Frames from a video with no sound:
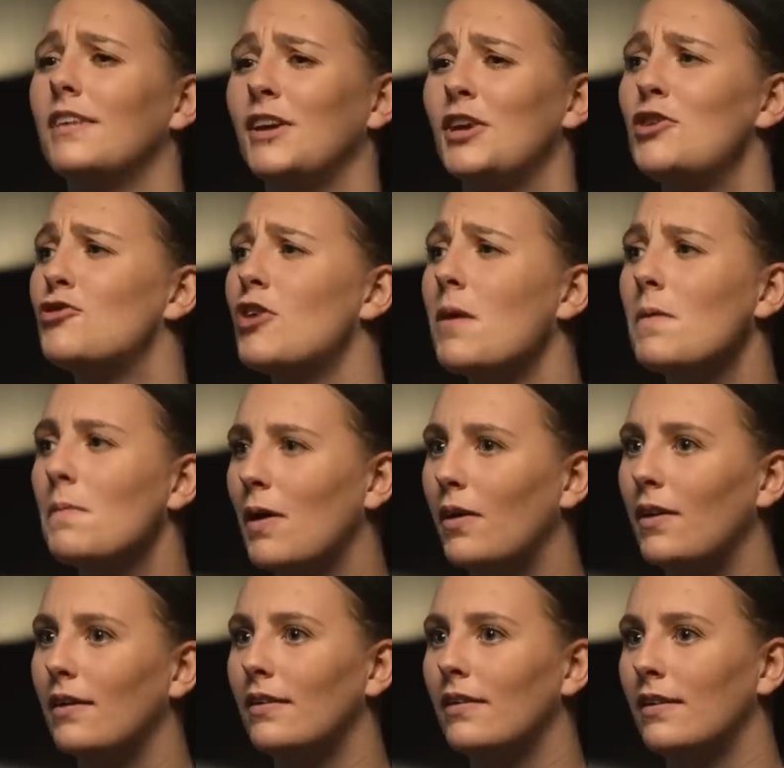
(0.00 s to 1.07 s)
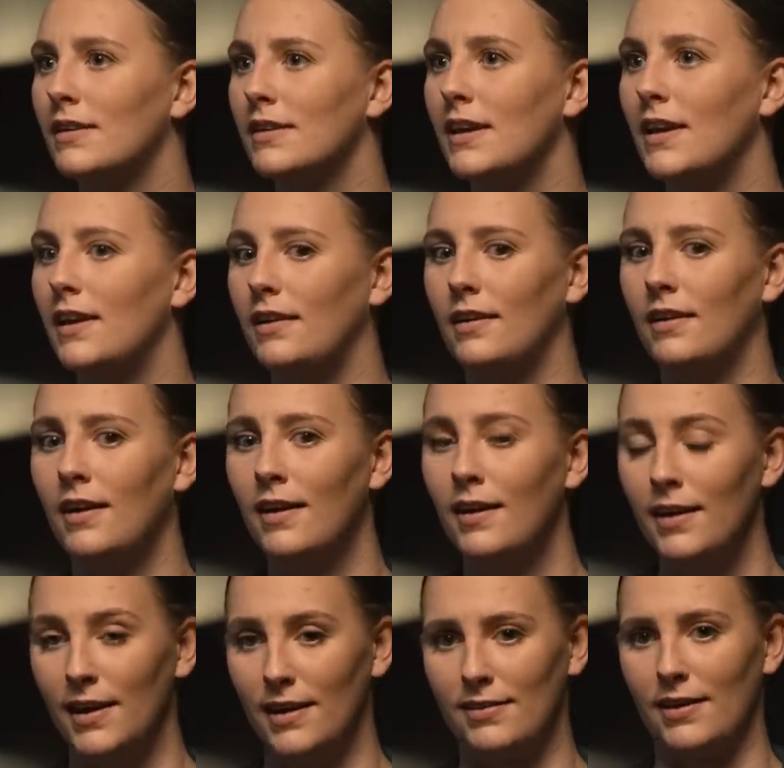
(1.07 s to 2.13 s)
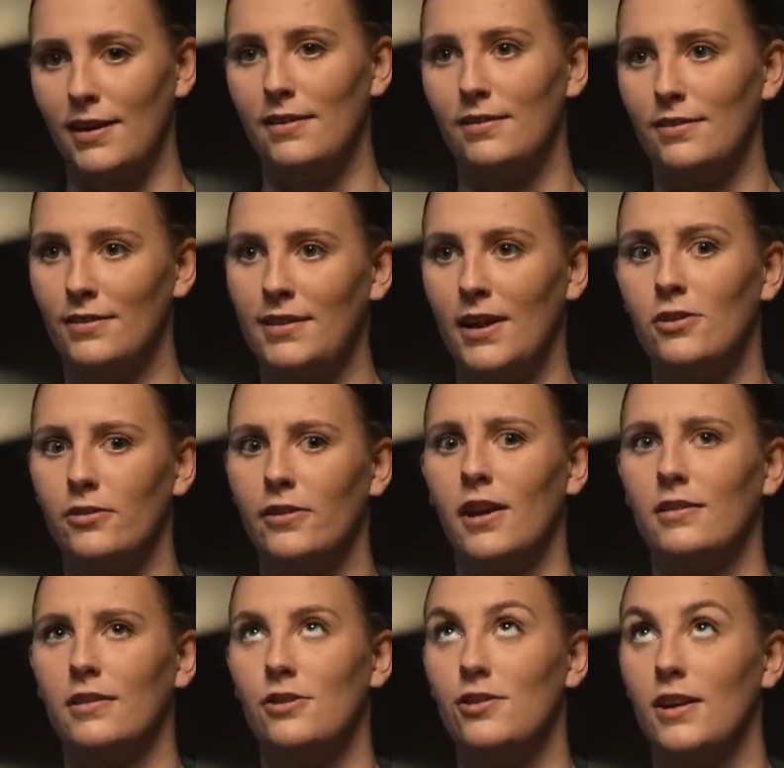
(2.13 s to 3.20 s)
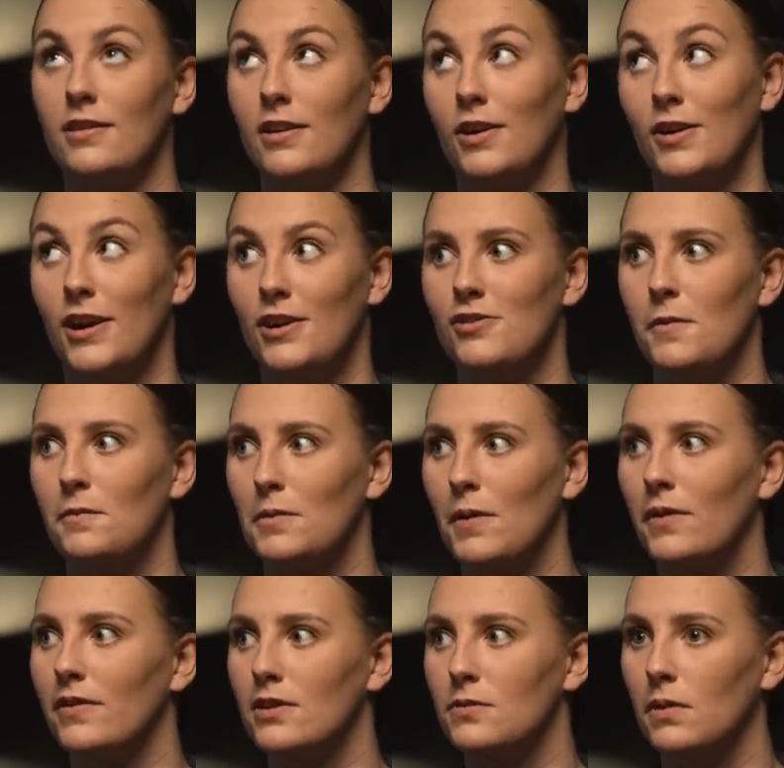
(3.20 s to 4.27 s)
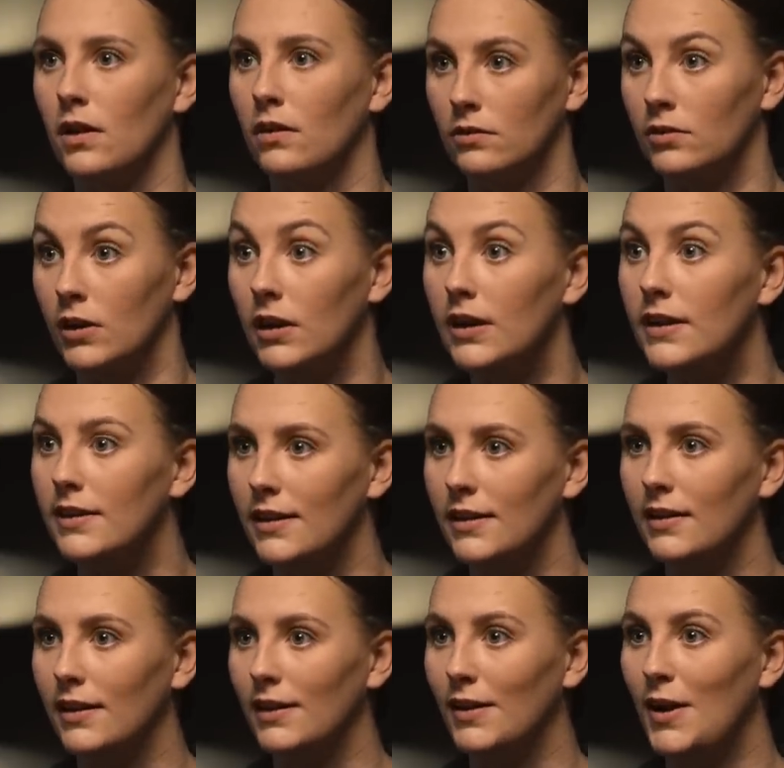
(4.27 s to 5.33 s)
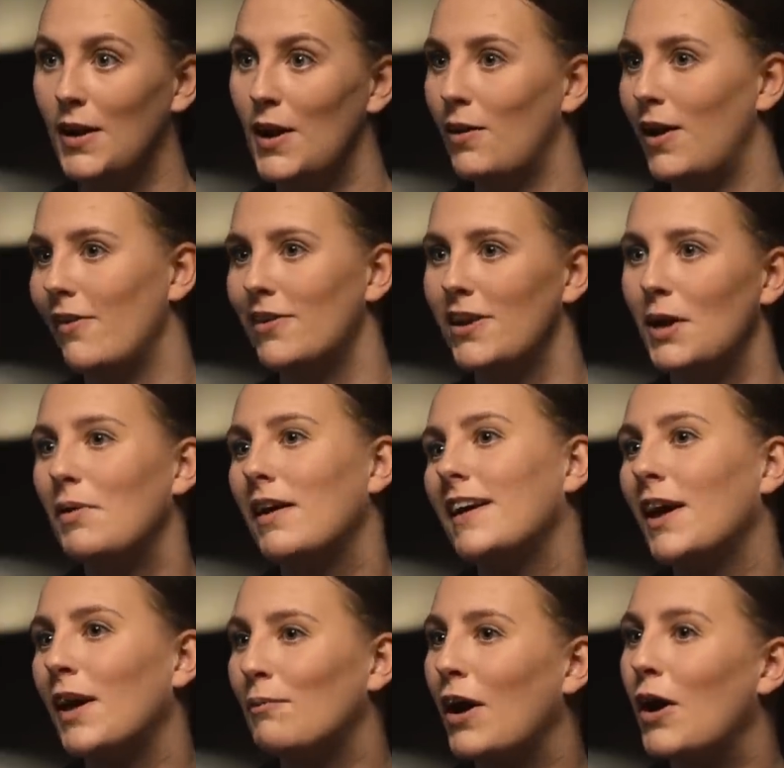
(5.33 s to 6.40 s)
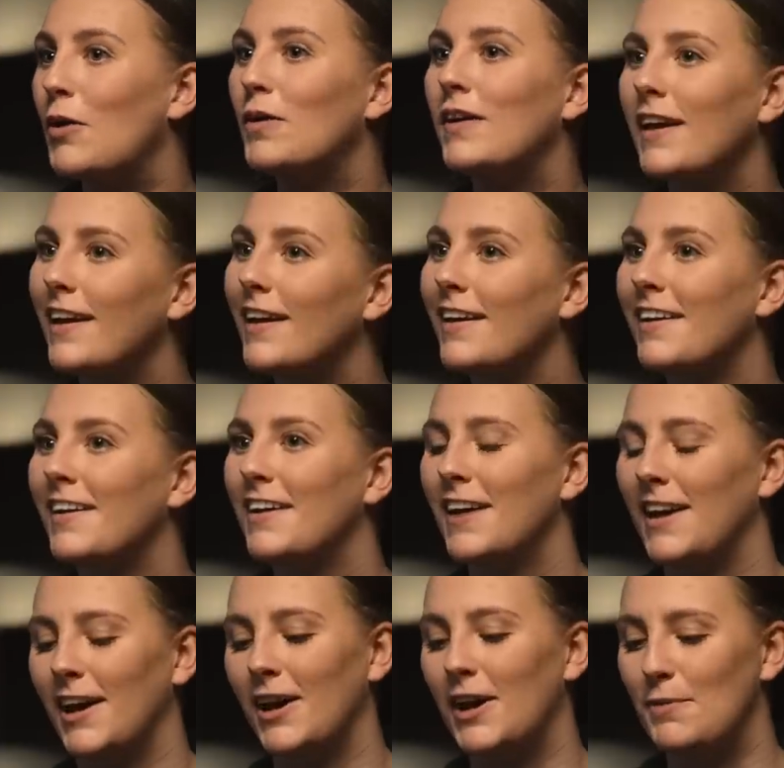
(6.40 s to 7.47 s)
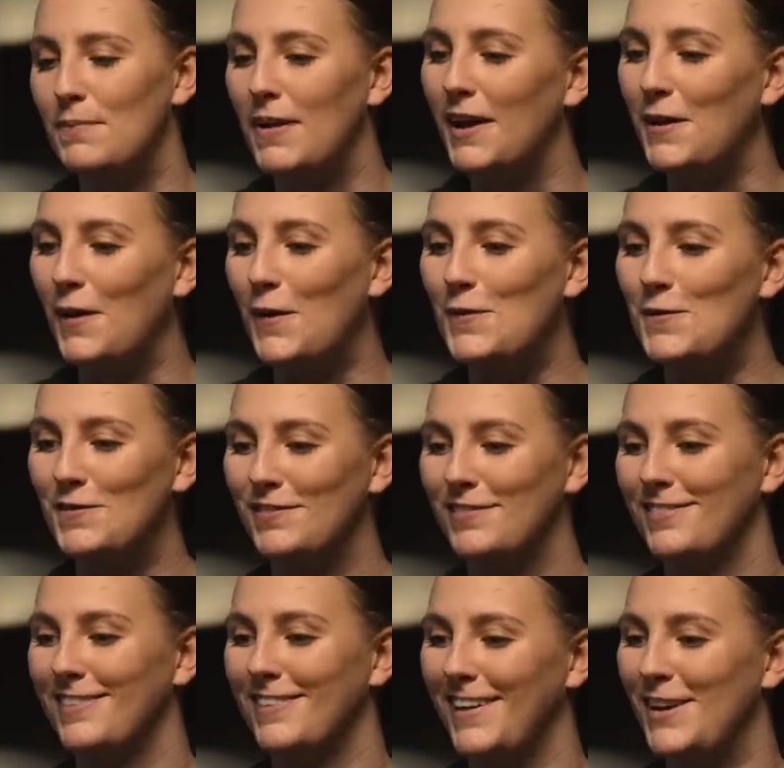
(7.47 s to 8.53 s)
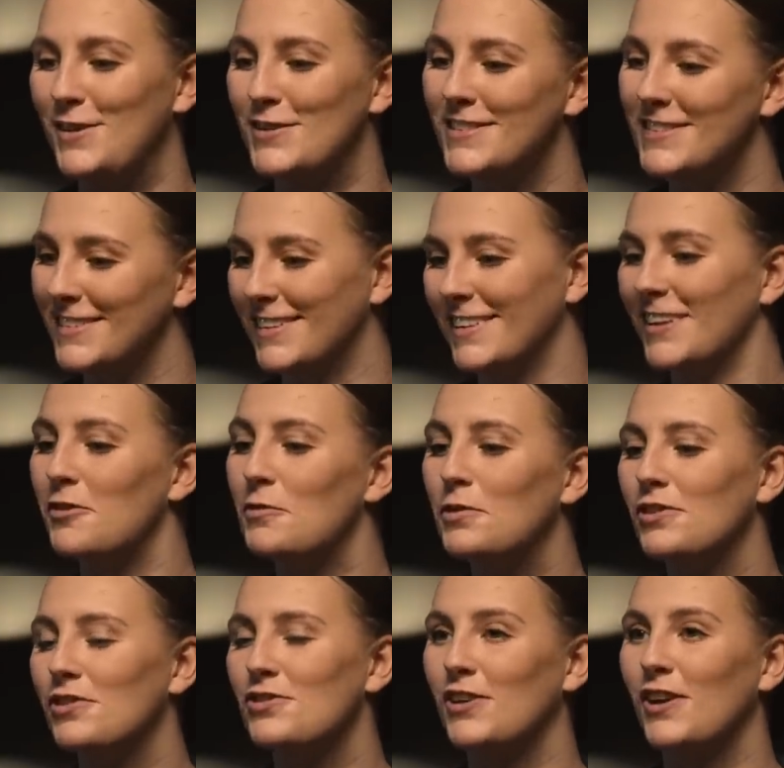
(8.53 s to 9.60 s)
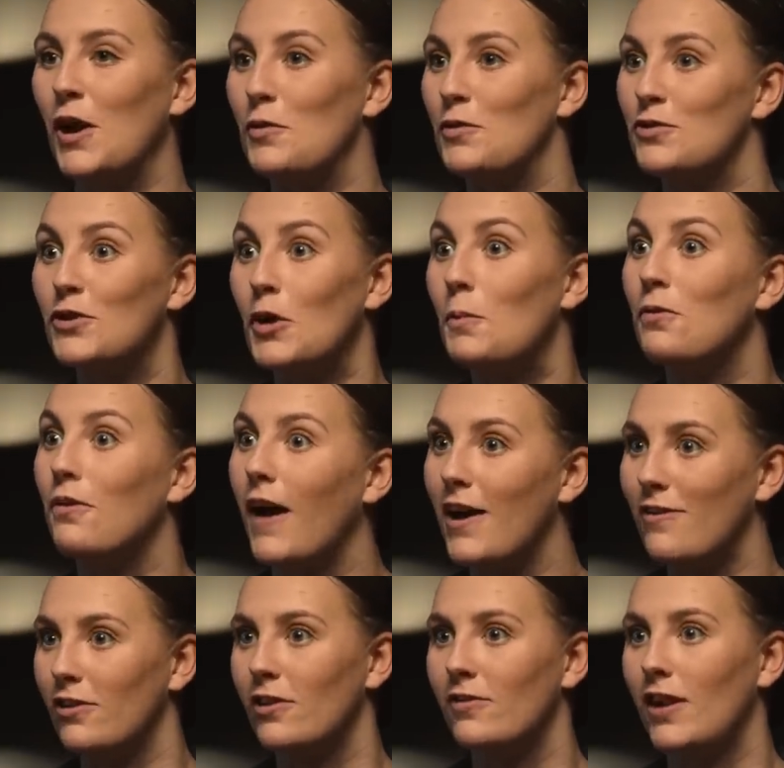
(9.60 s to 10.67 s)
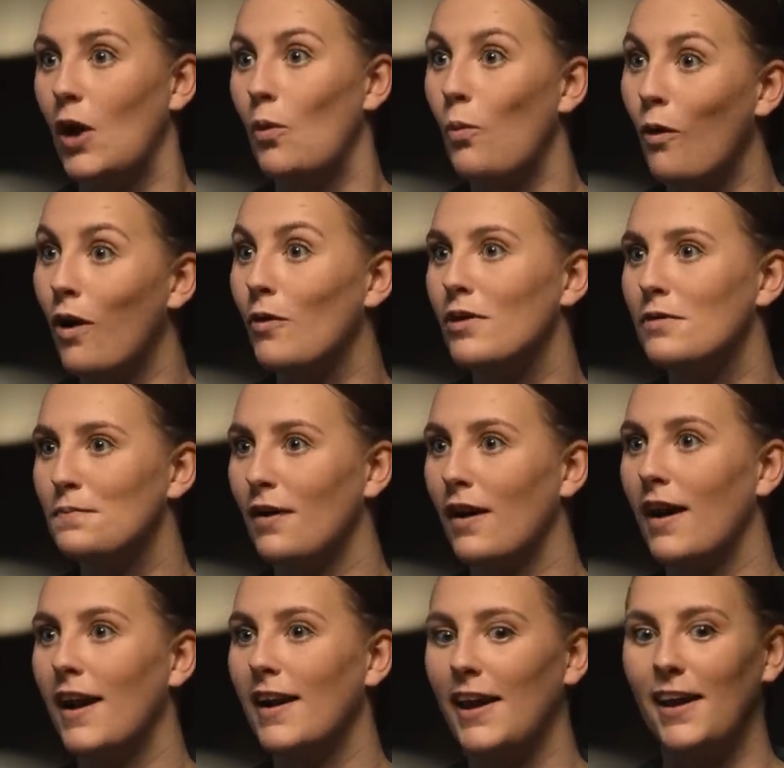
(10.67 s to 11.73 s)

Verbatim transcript: Like, you dream about it as a kid, and it sounds sounds very cliche to say, oh, I dreamt about this, but it really did. Like, every time I get my own kit um, back home, and it was a Liverpool shirt, I was so prideful of it. I wore it with pride.